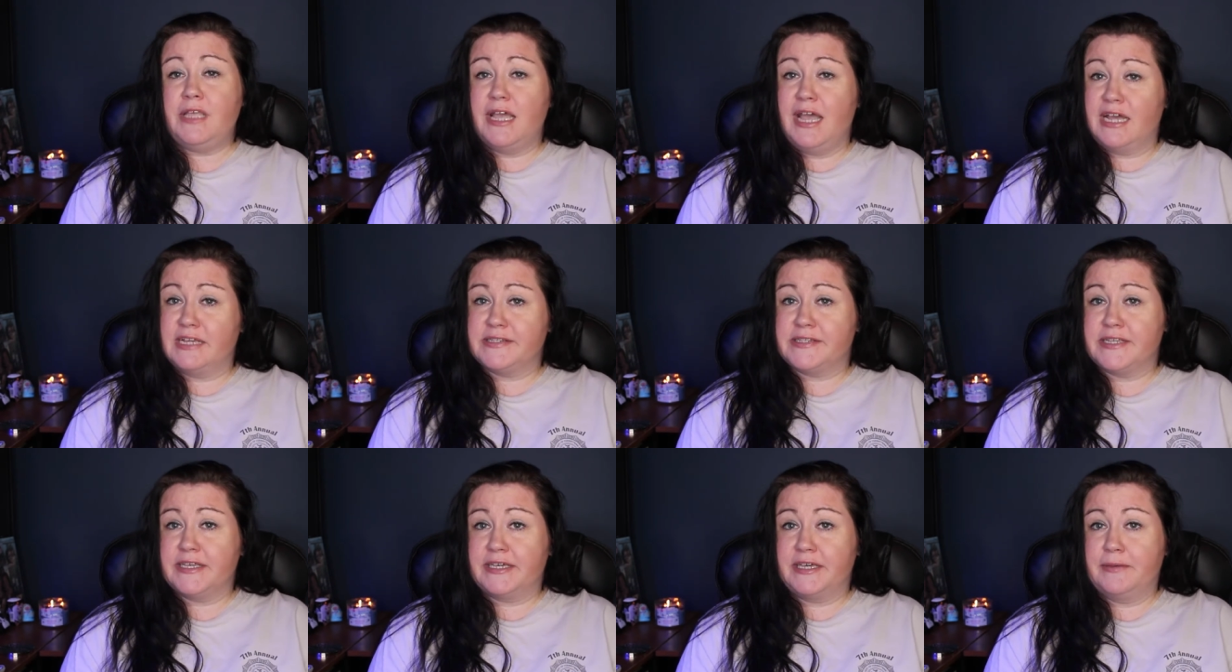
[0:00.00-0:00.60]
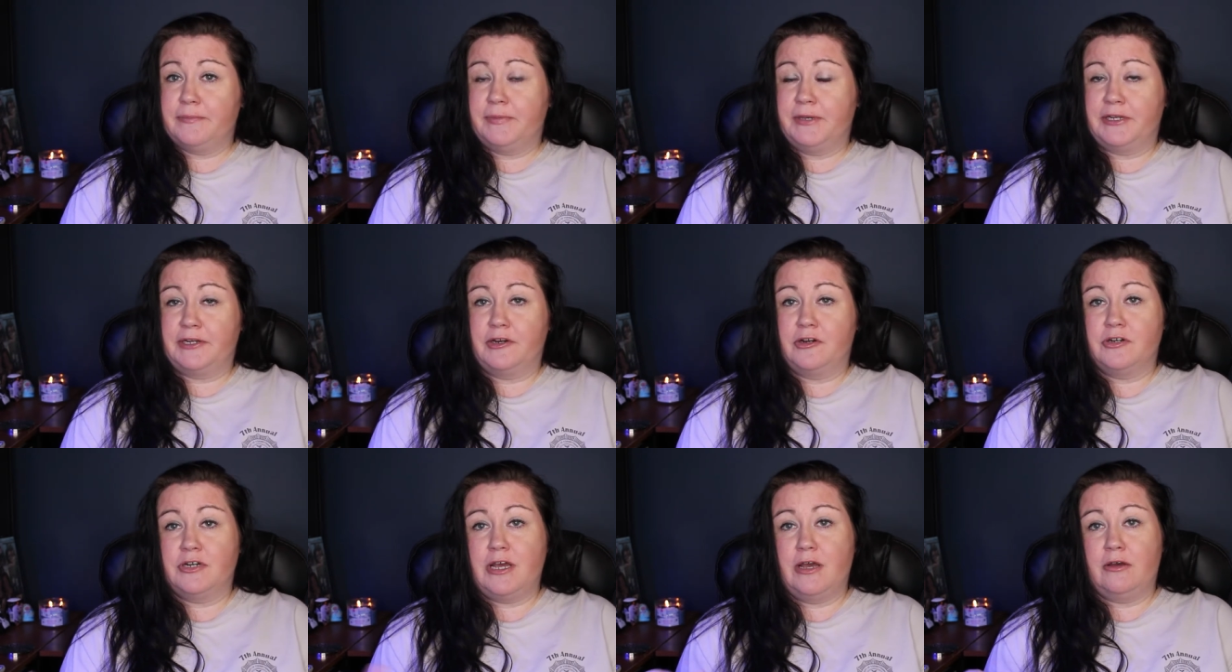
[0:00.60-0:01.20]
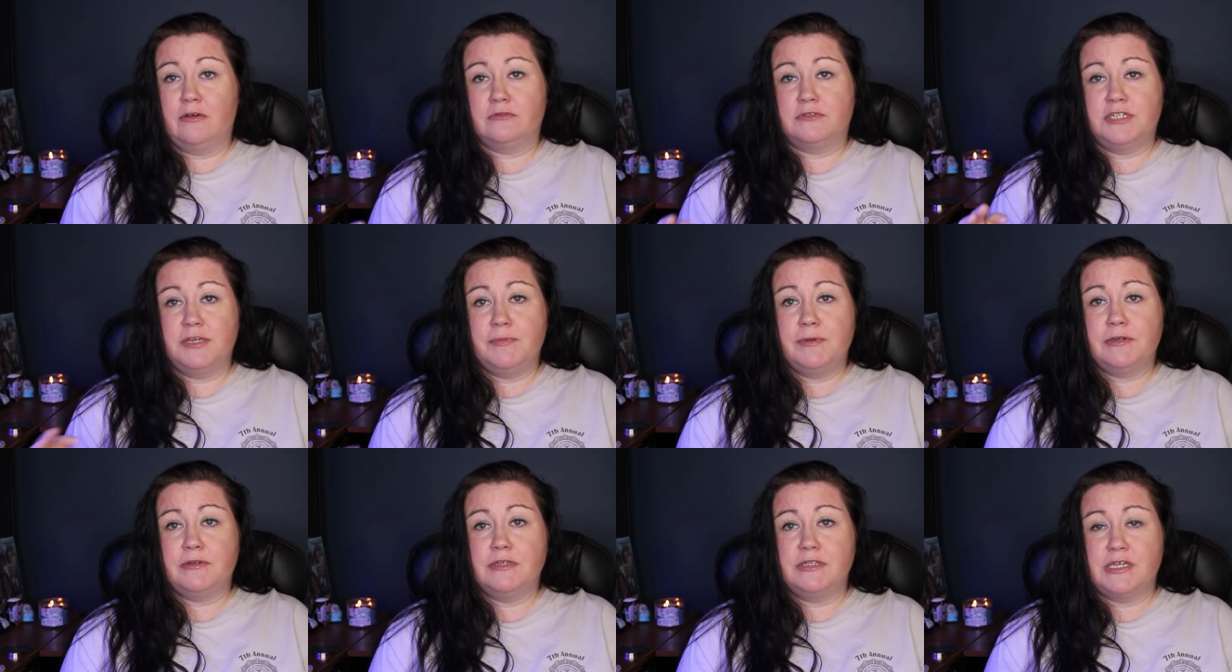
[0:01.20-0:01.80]
as they get bigger. Now,
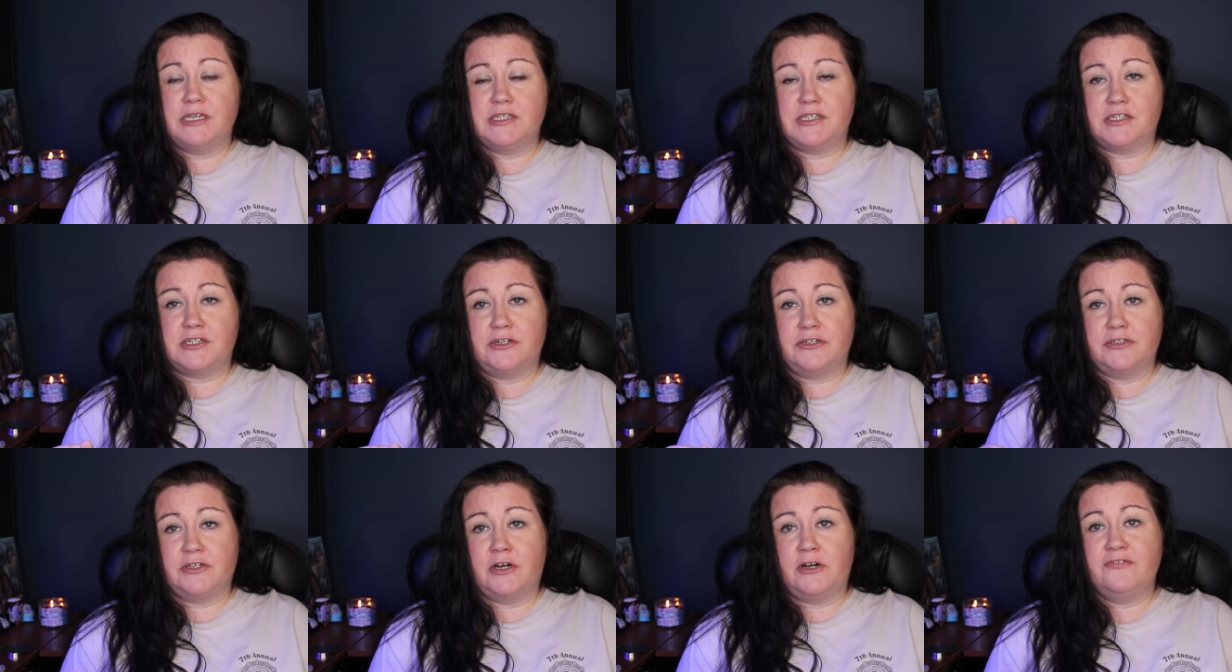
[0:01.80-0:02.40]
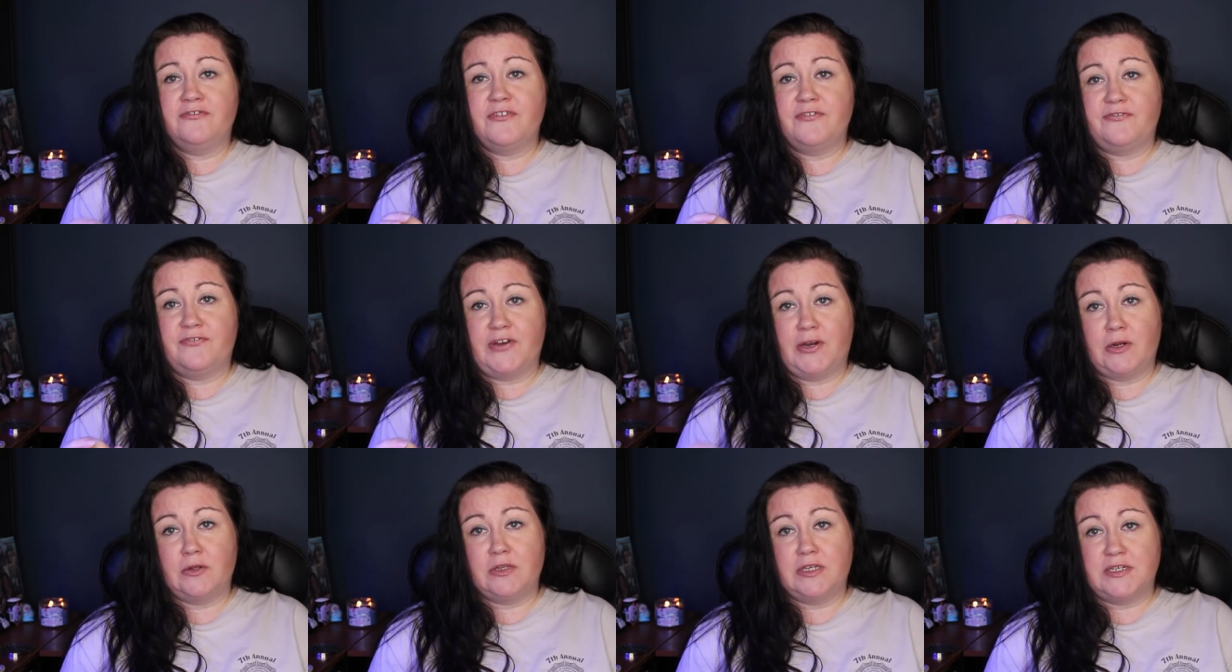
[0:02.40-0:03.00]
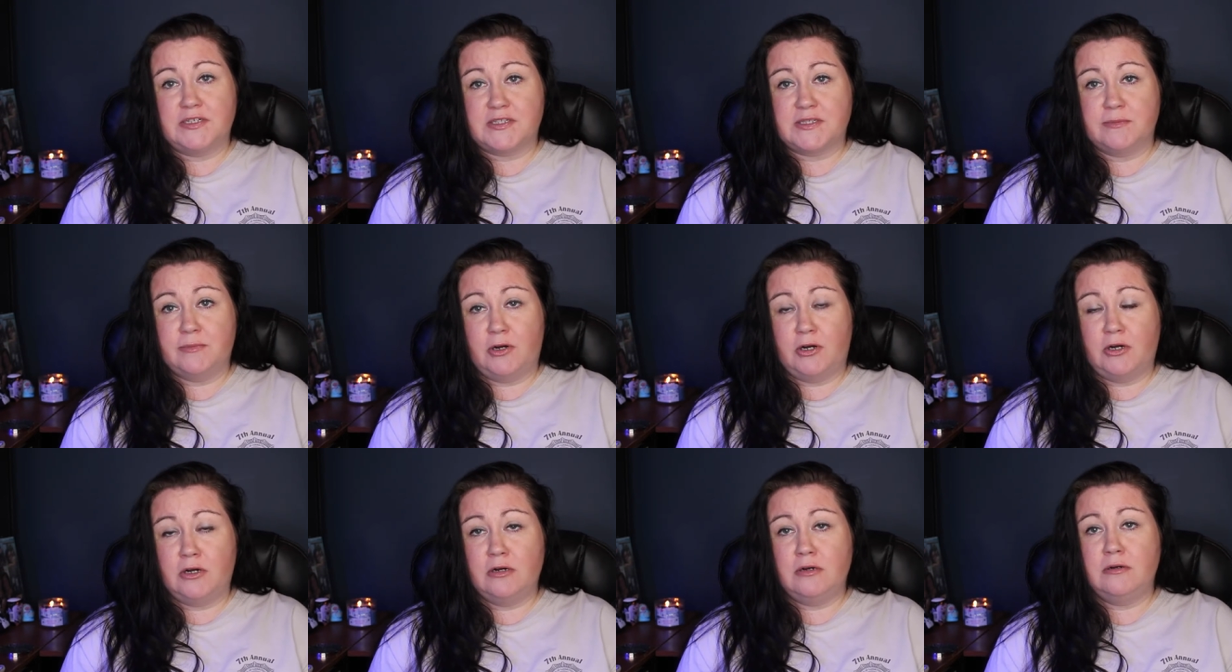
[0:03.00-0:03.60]
typically they start off fairly
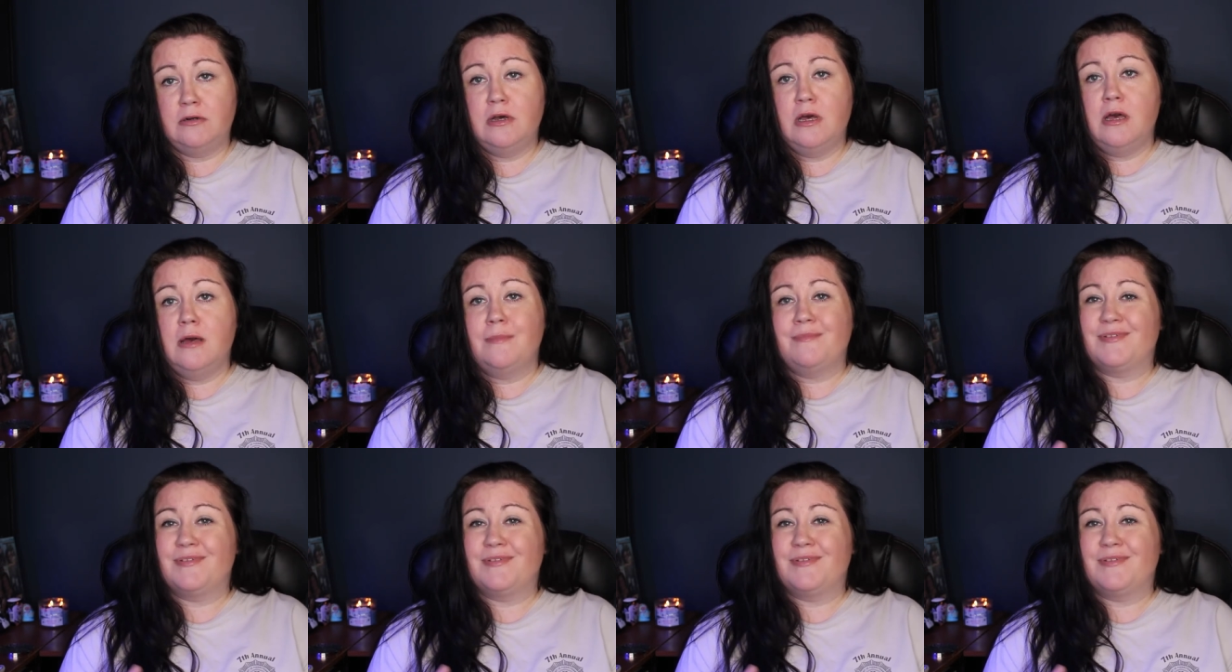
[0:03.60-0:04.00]
small,